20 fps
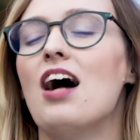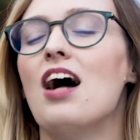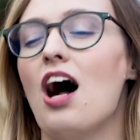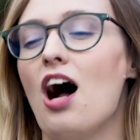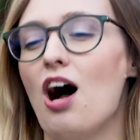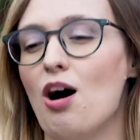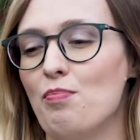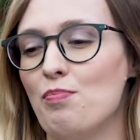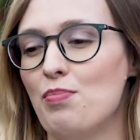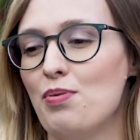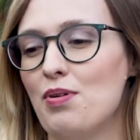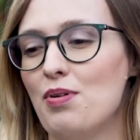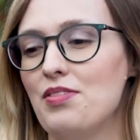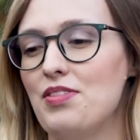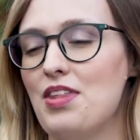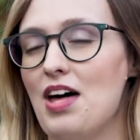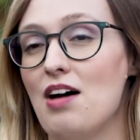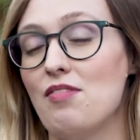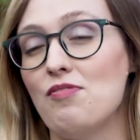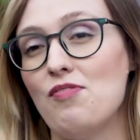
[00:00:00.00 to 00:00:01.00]
up
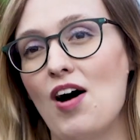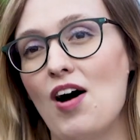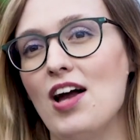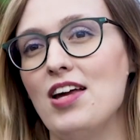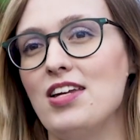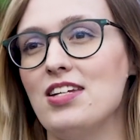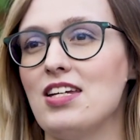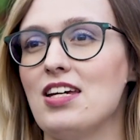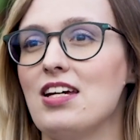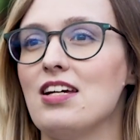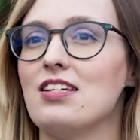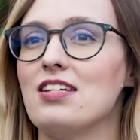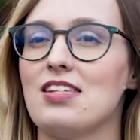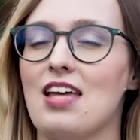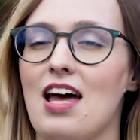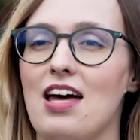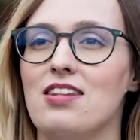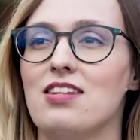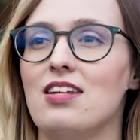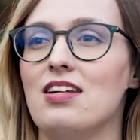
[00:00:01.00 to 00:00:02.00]
their findings
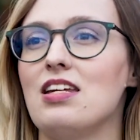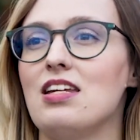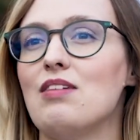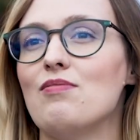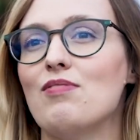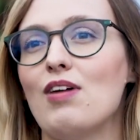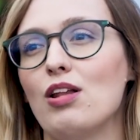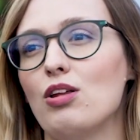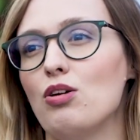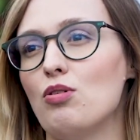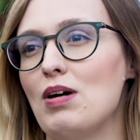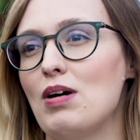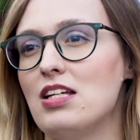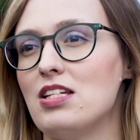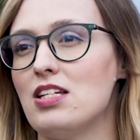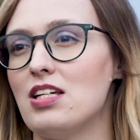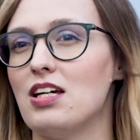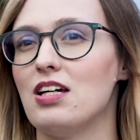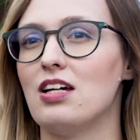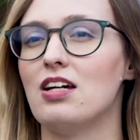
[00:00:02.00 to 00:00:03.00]
and then
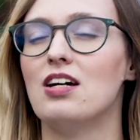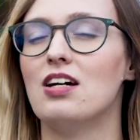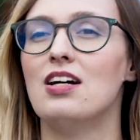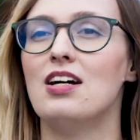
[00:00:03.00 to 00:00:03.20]
evaluating.